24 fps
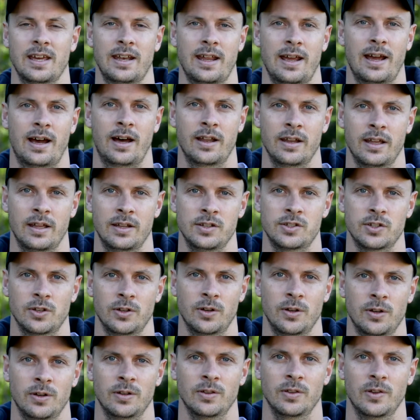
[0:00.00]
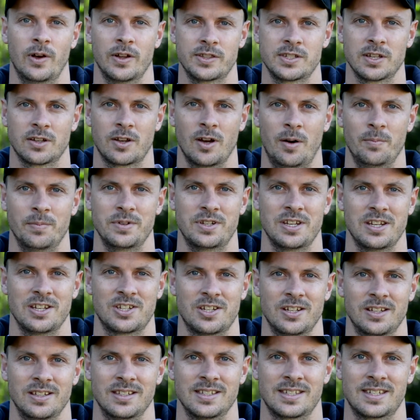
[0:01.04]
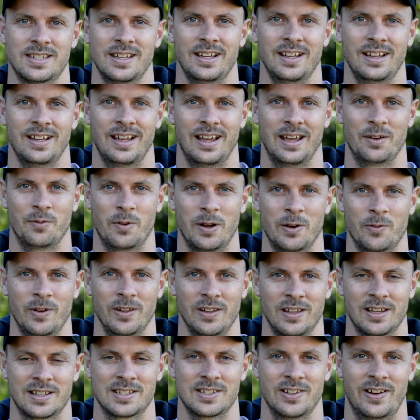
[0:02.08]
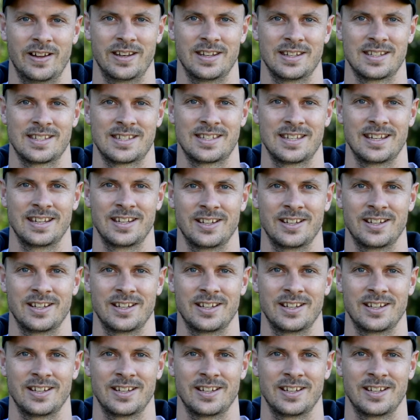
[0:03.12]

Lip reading: get out and do lots of competitions, and we're really excited to see